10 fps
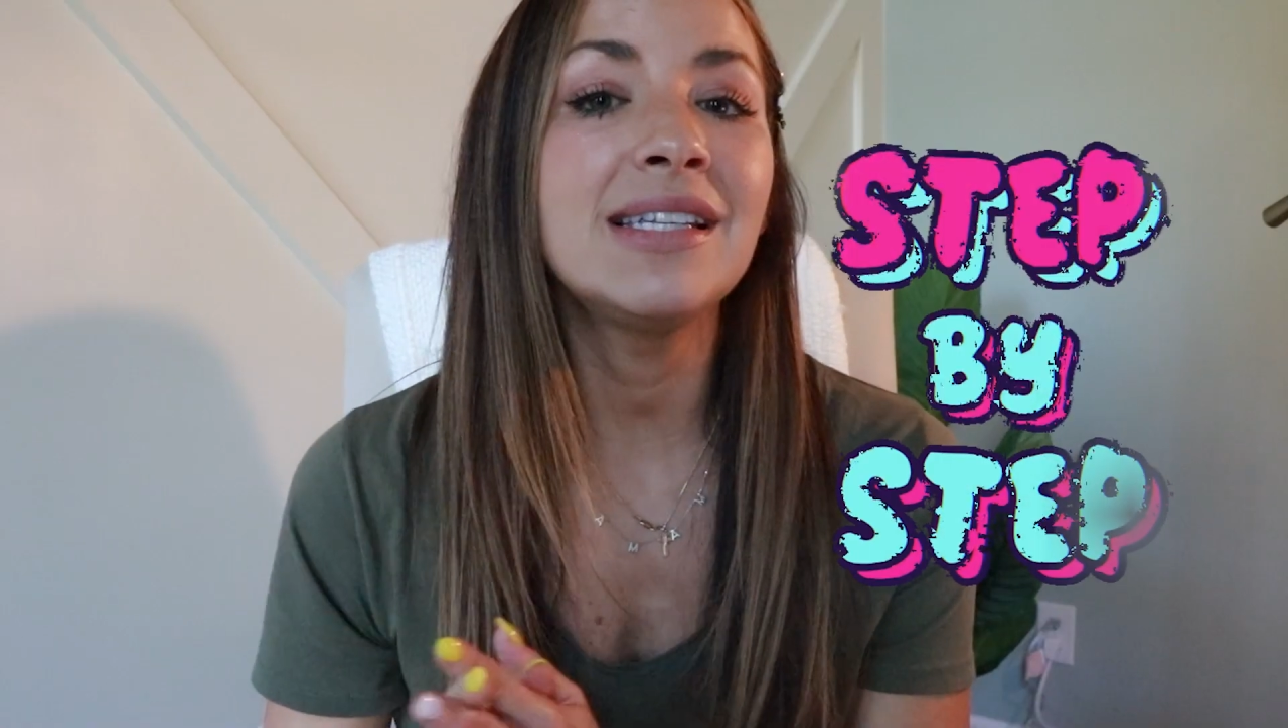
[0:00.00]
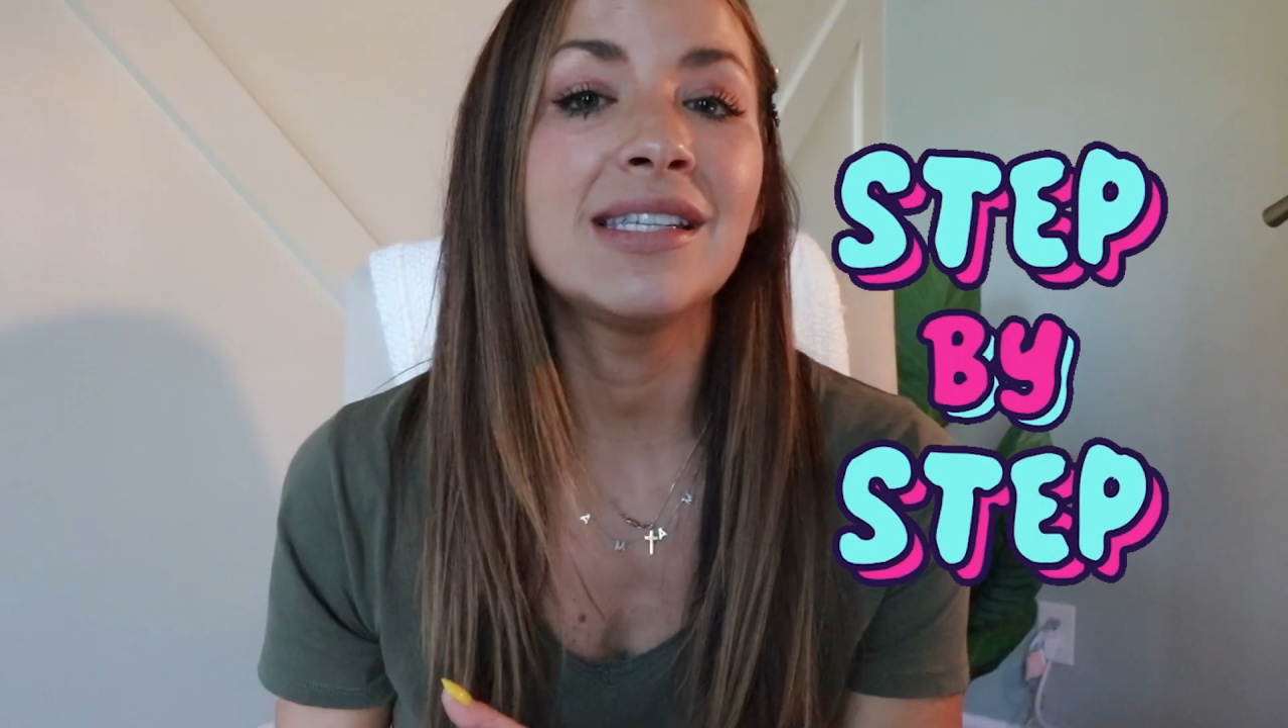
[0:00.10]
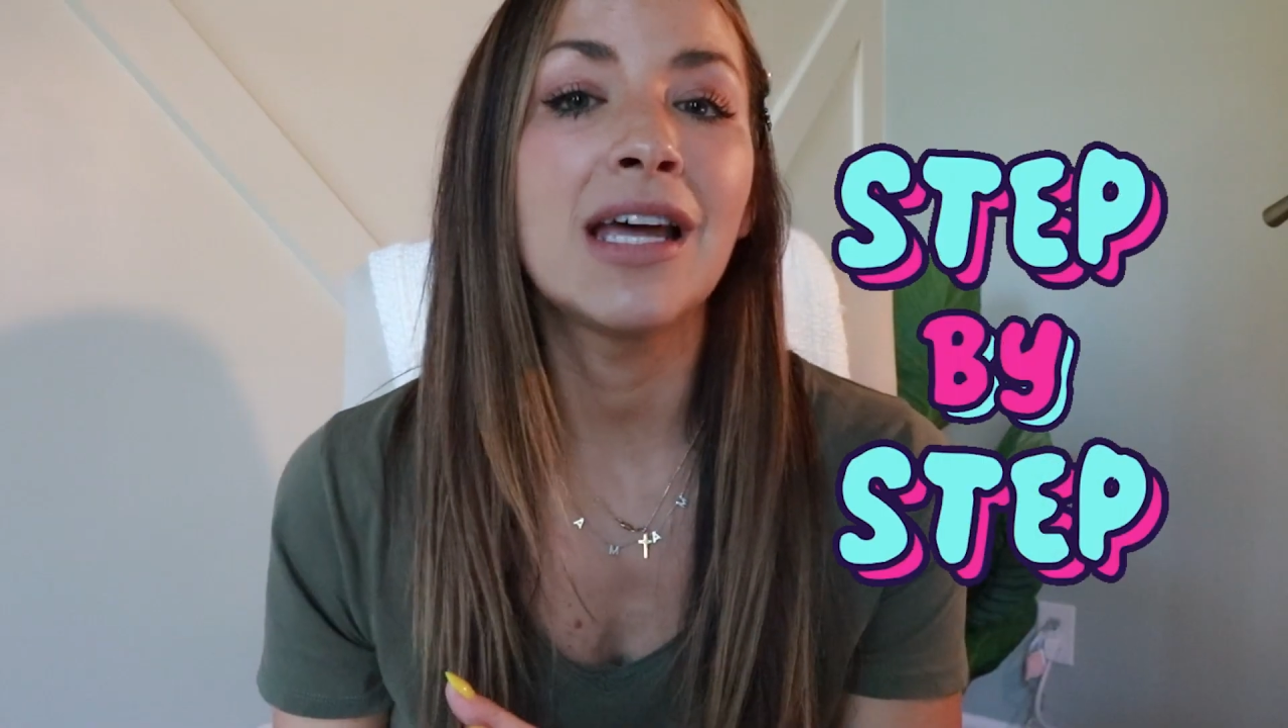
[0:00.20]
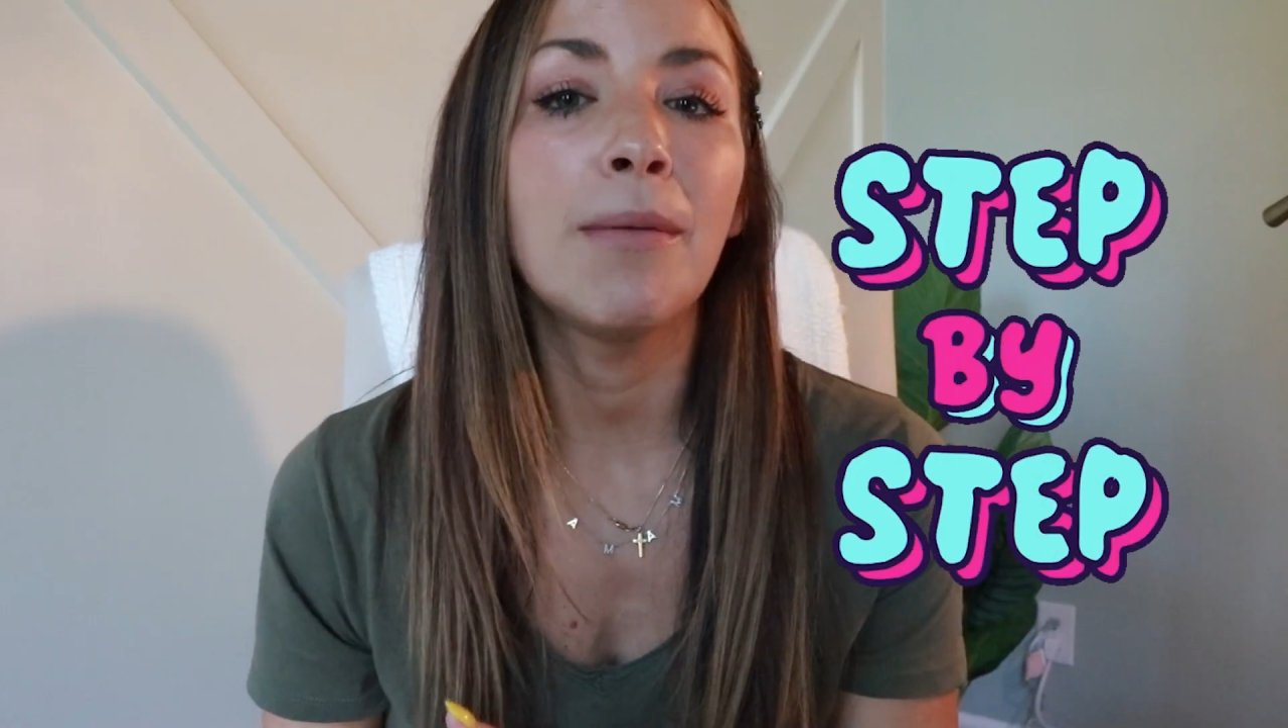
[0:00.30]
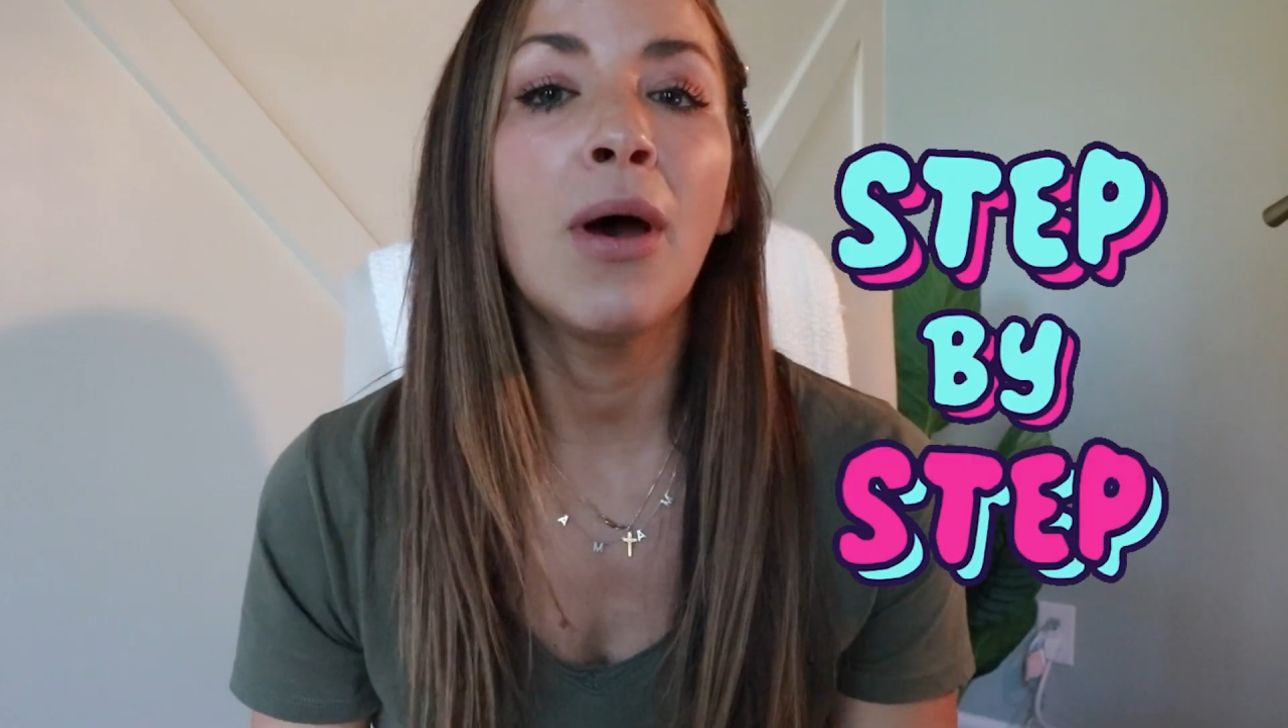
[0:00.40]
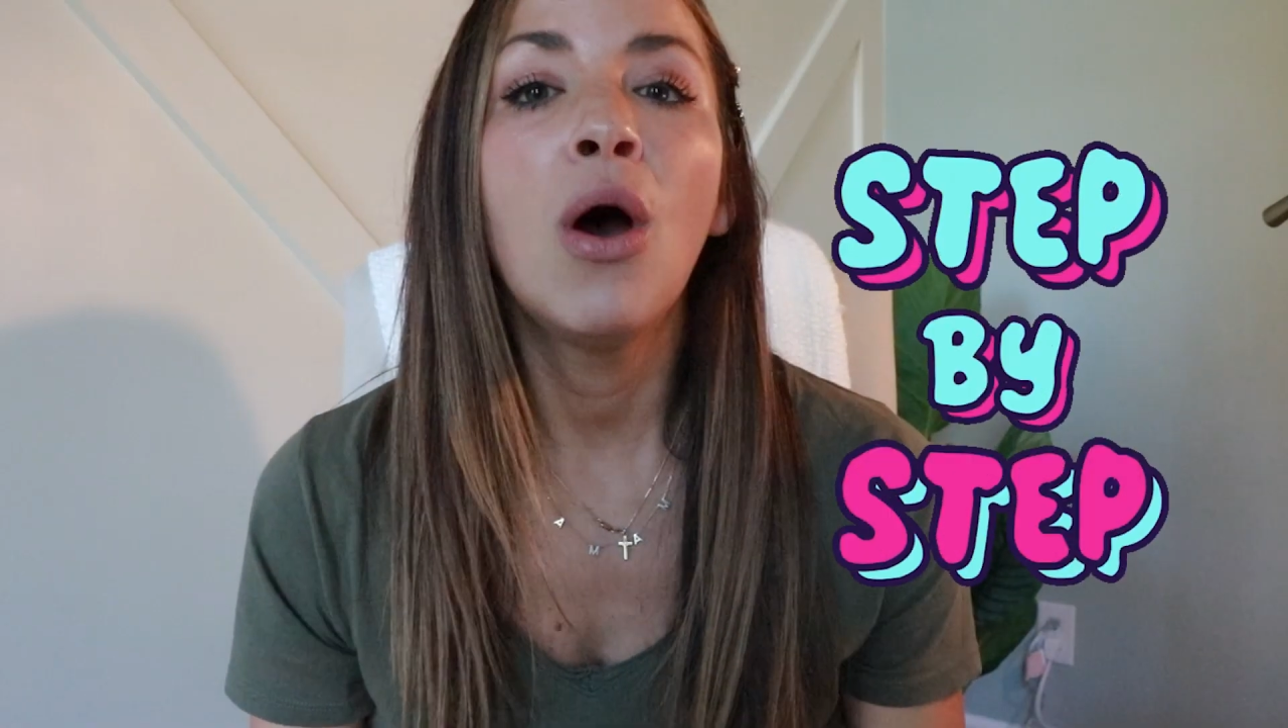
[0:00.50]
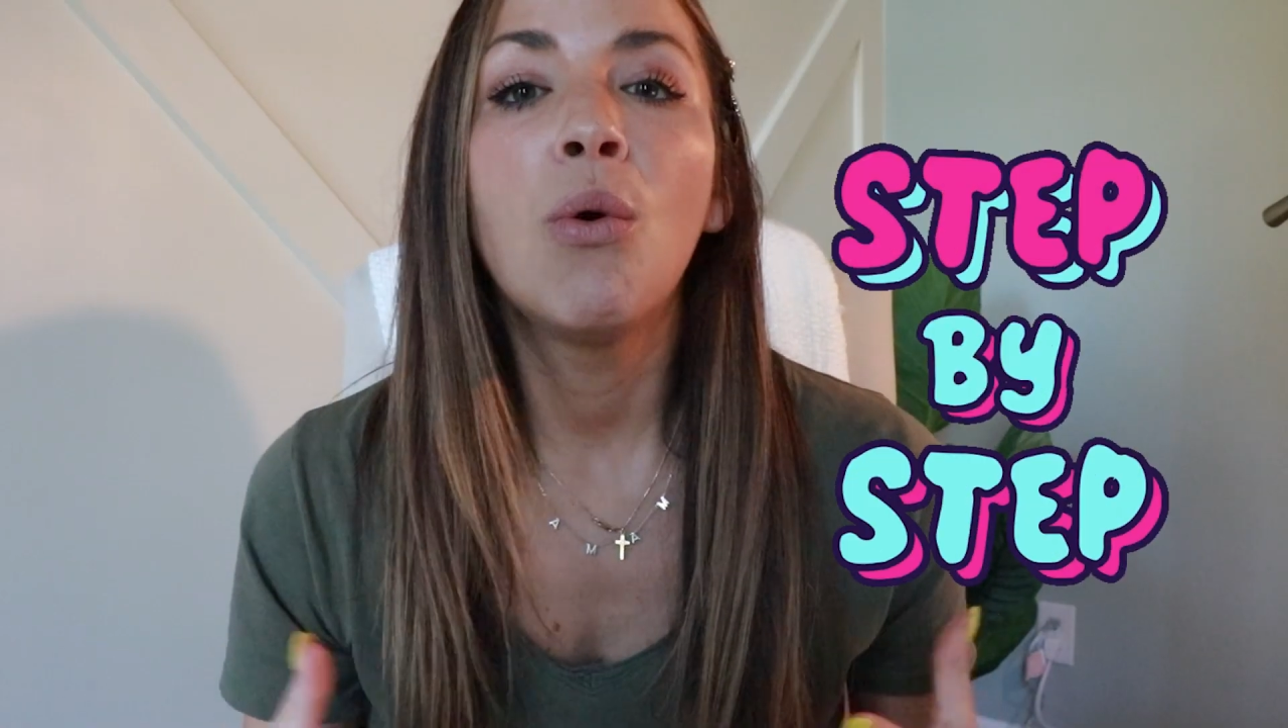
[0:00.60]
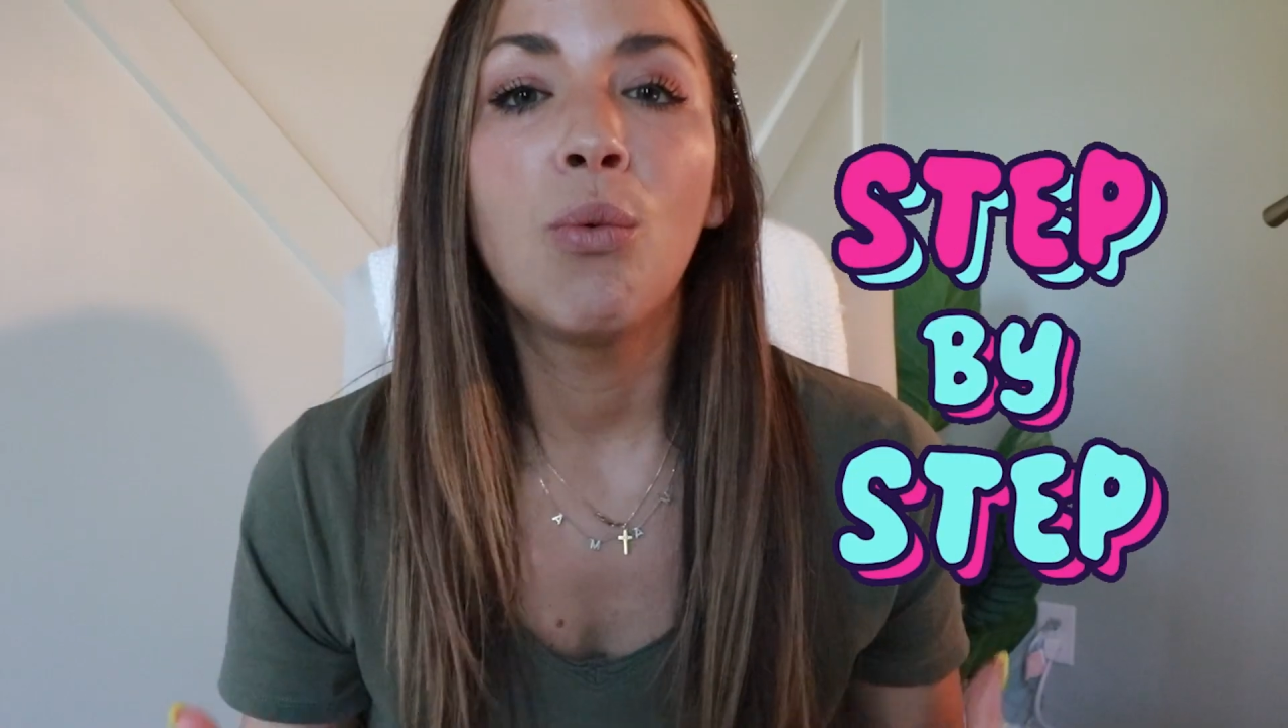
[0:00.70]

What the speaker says: step